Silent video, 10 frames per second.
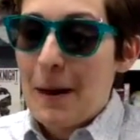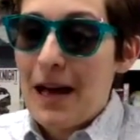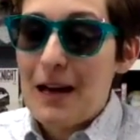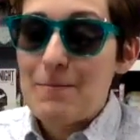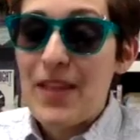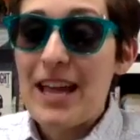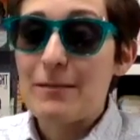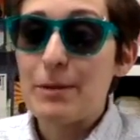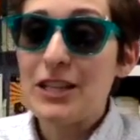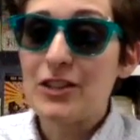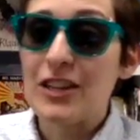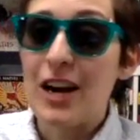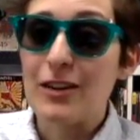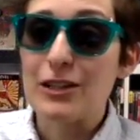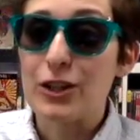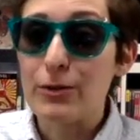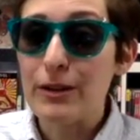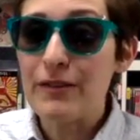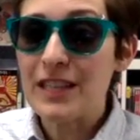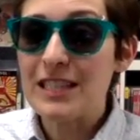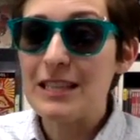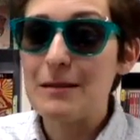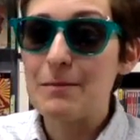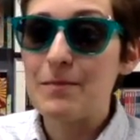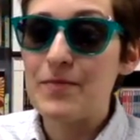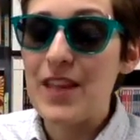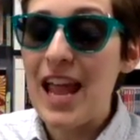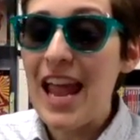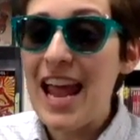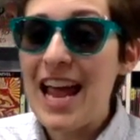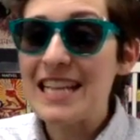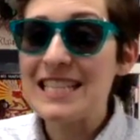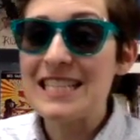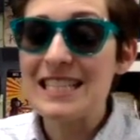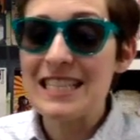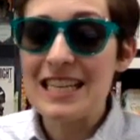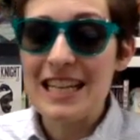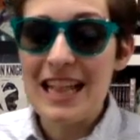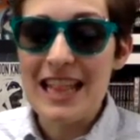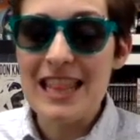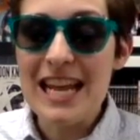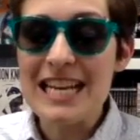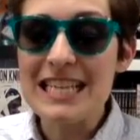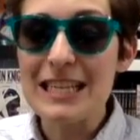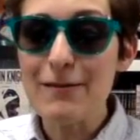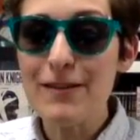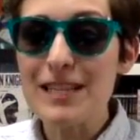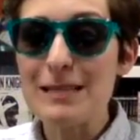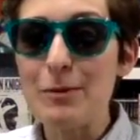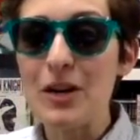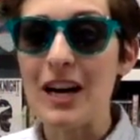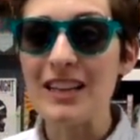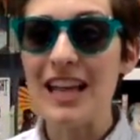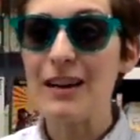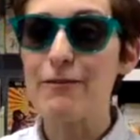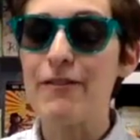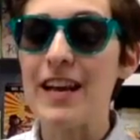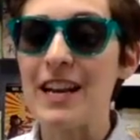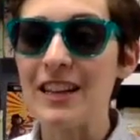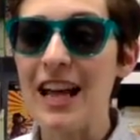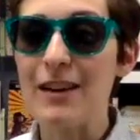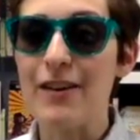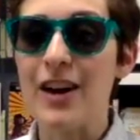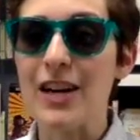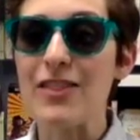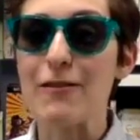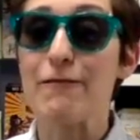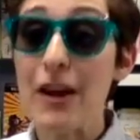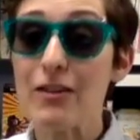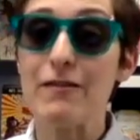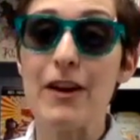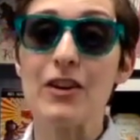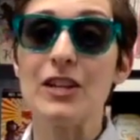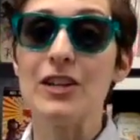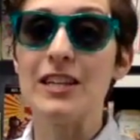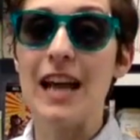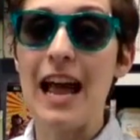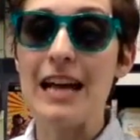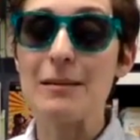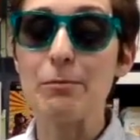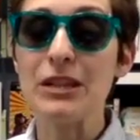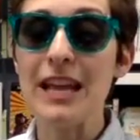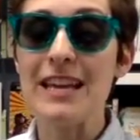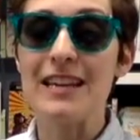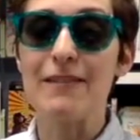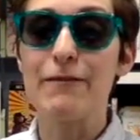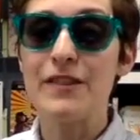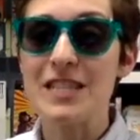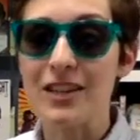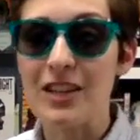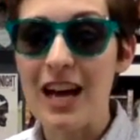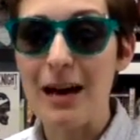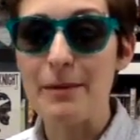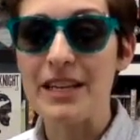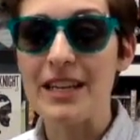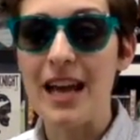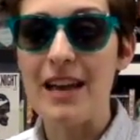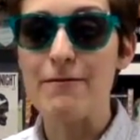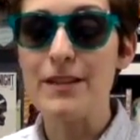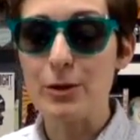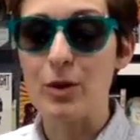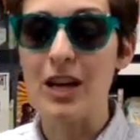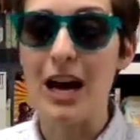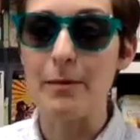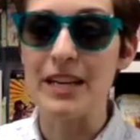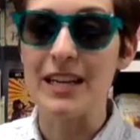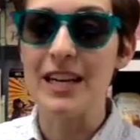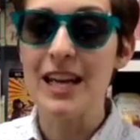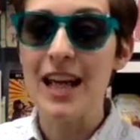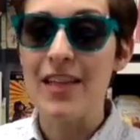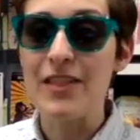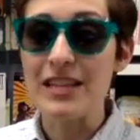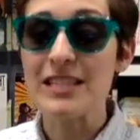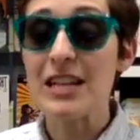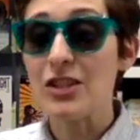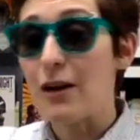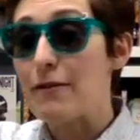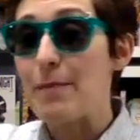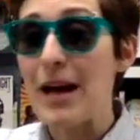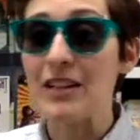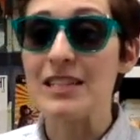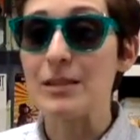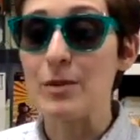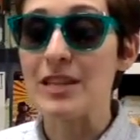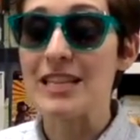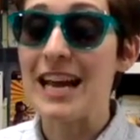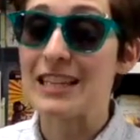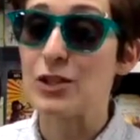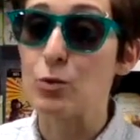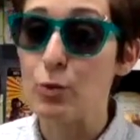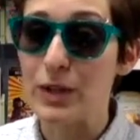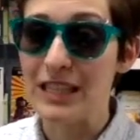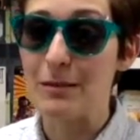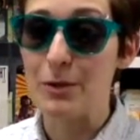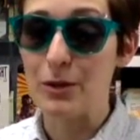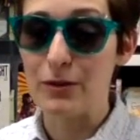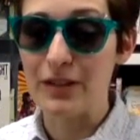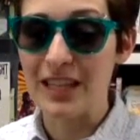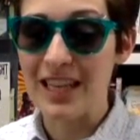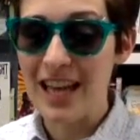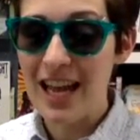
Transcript: And Peter are a terrific team, and they give this book a lot of fun and a lot of heart, and they're very, very good at playing physical comedy and visual comedy that sets off and balances with the text really beautifully.